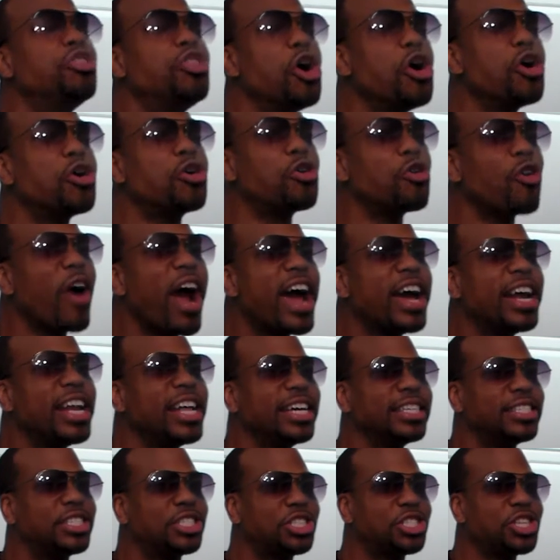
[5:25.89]
the
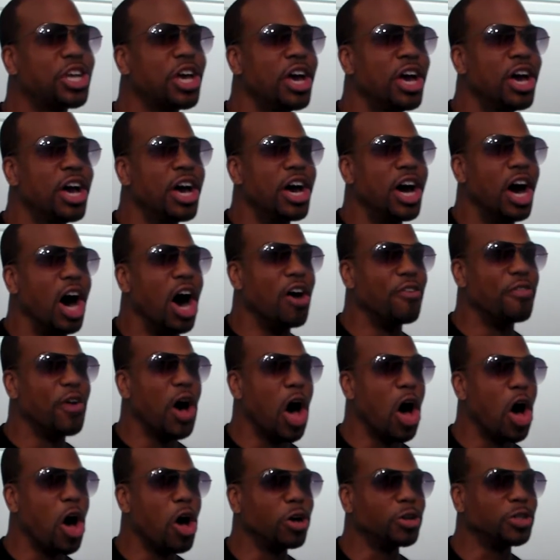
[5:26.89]
greatest of
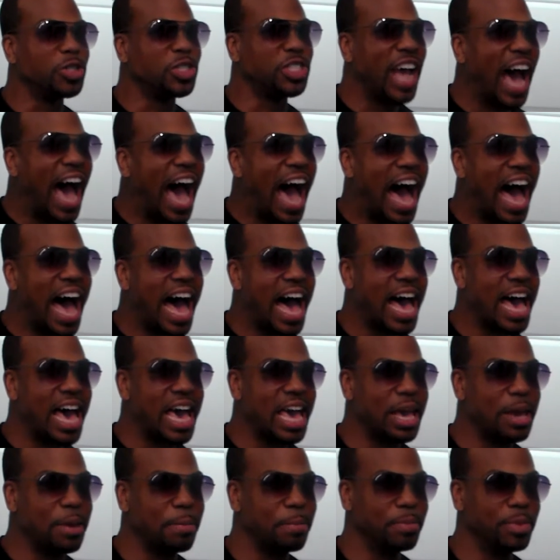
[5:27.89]
all
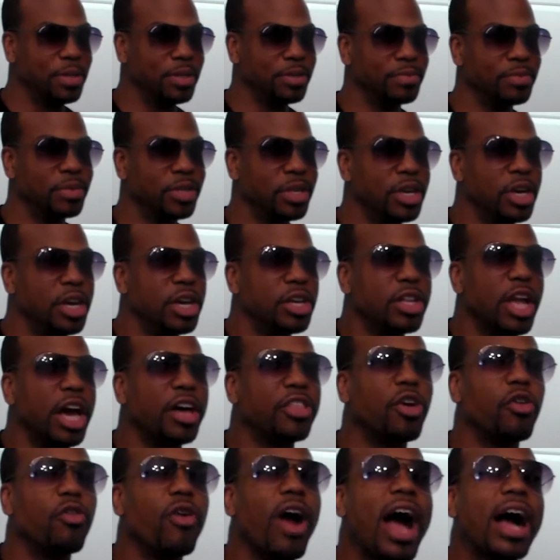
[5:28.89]
time.
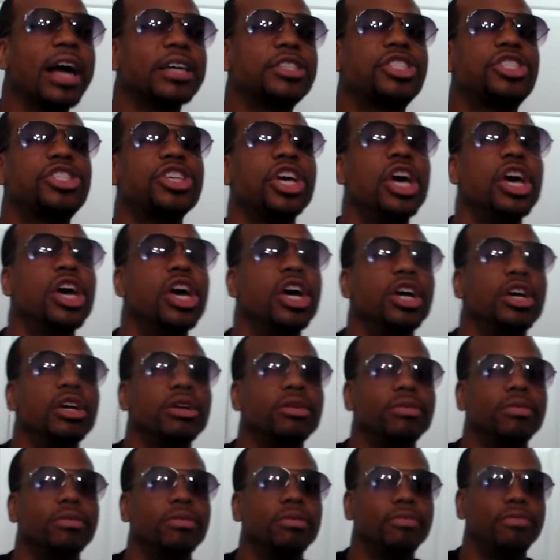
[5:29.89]
Now, The Rock's
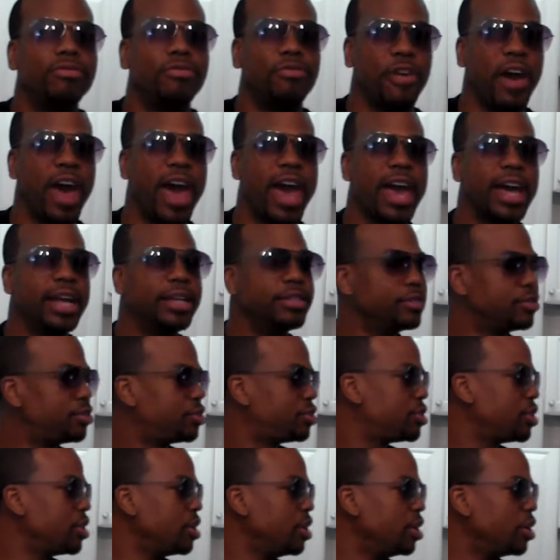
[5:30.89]

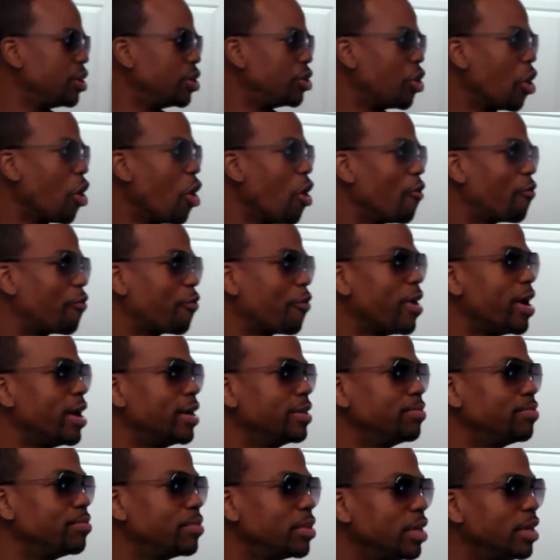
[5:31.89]
fans,
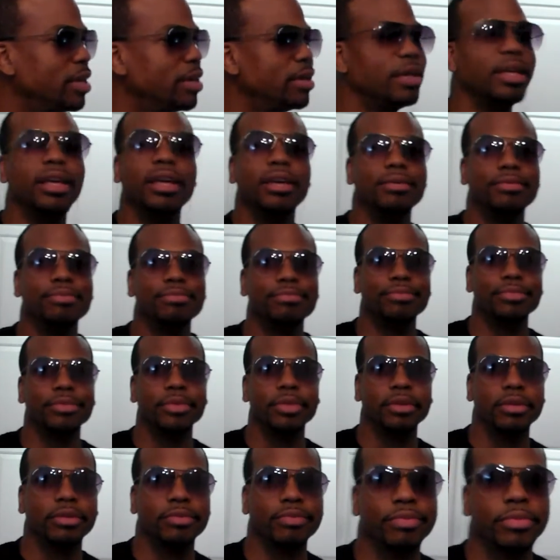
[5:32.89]
girlfriend,
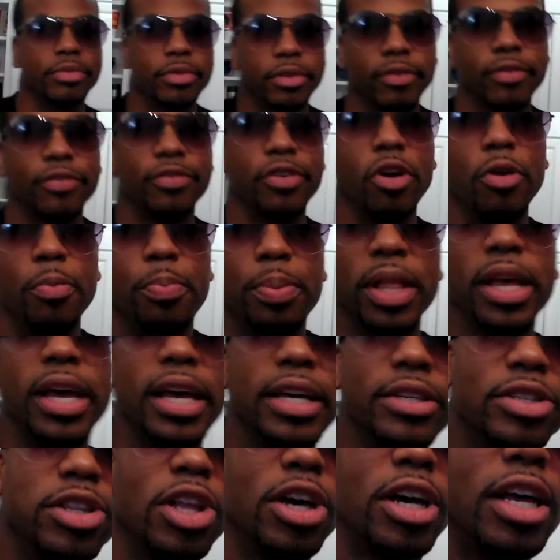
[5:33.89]
if you'll
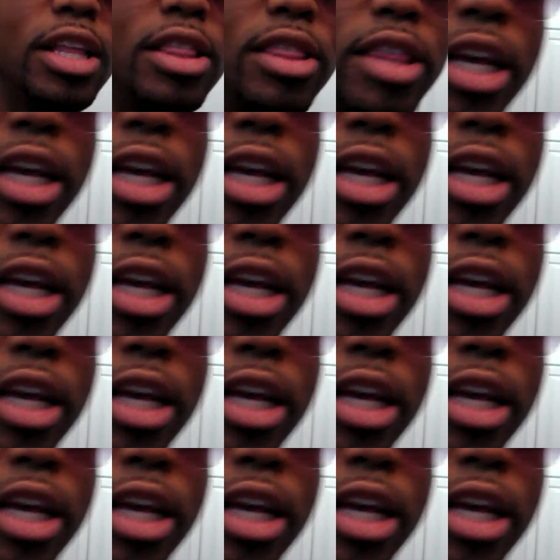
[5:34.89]
please look